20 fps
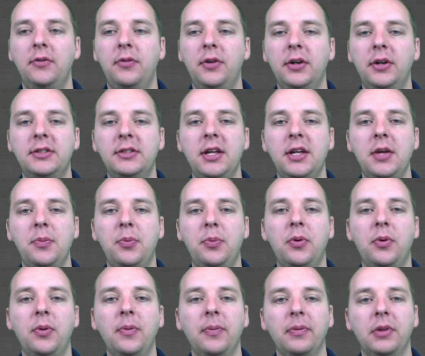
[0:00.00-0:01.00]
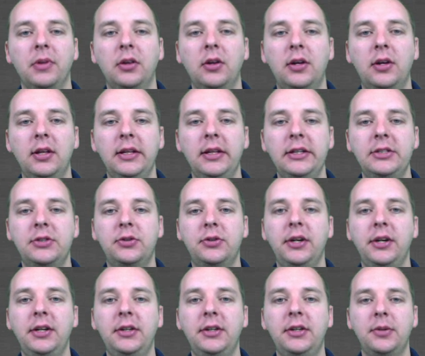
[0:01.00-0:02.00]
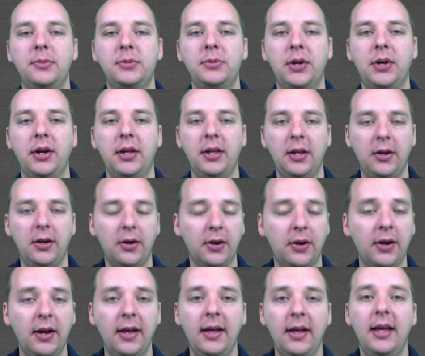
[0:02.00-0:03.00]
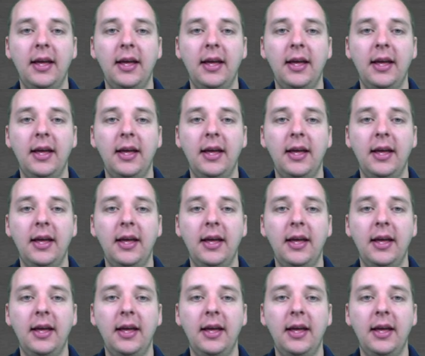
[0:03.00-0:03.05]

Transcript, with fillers: For example, look at these green terms right here.